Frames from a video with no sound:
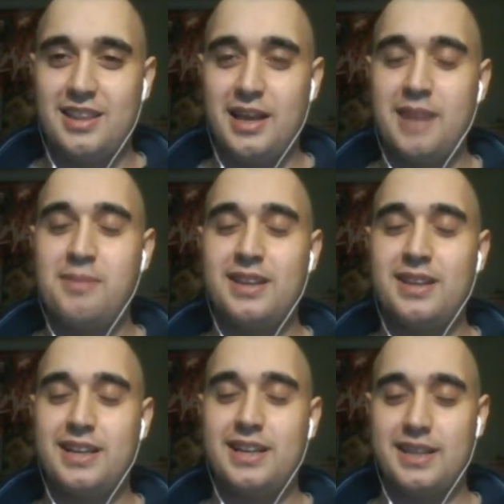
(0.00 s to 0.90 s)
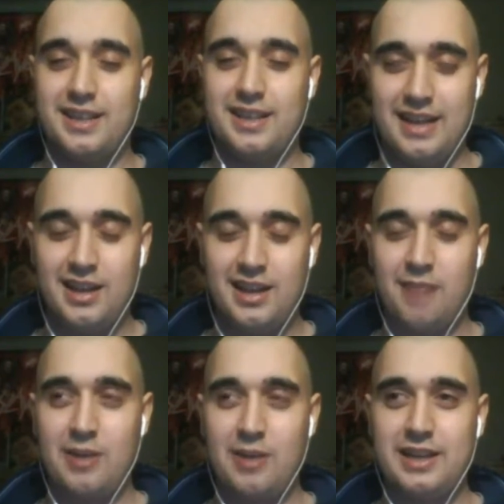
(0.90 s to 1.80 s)
inability to
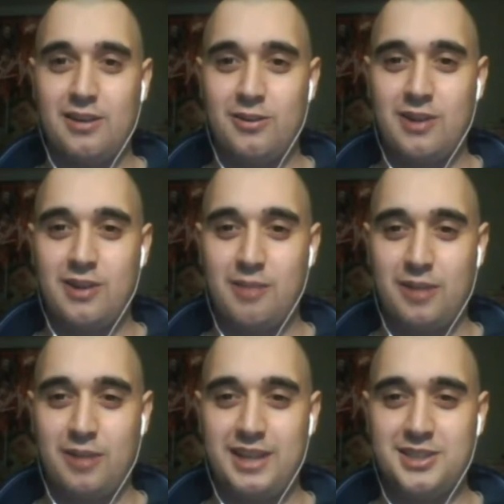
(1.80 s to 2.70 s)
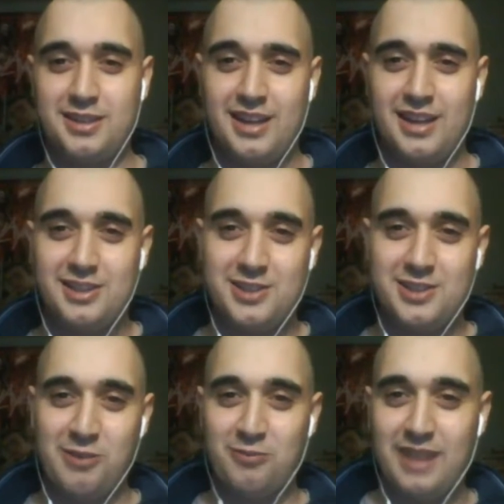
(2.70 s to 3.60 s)
incomprehend your own comprehension.
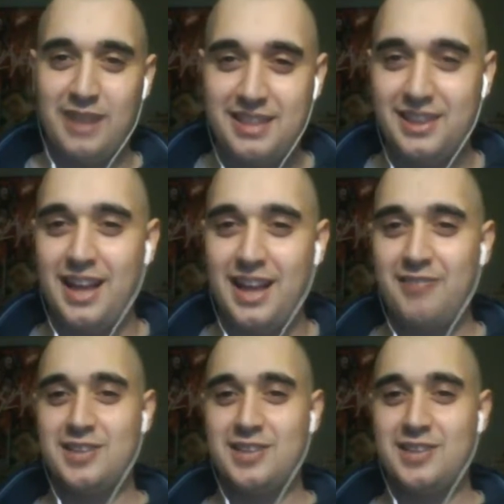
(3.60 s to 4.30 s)
So in the live